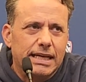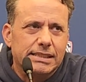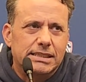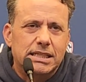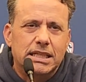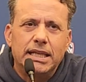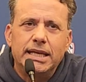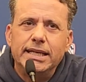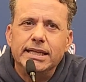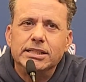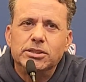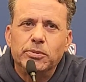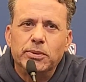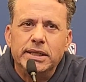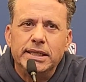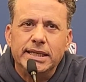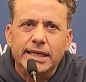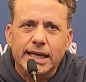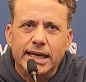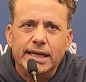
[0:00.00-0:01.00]
clean as we
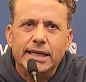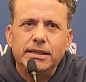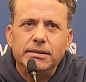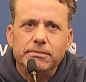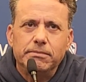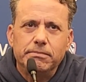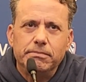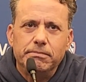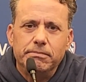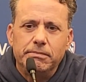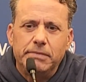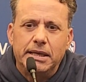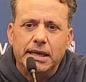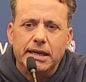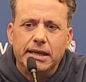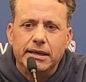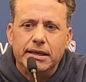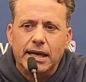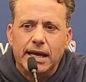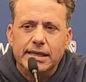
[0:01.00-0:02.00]
can get it,
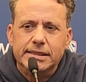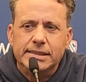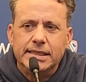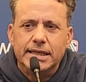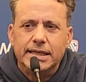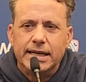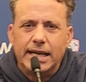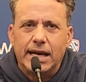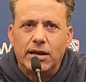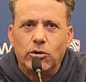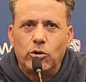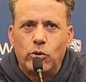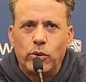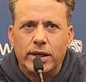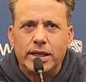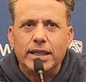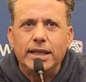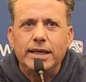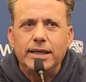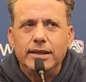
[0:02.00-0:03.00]
getting guys in and out
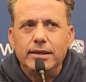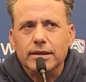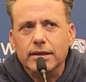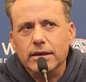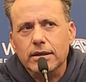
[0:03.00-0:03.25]
quickly.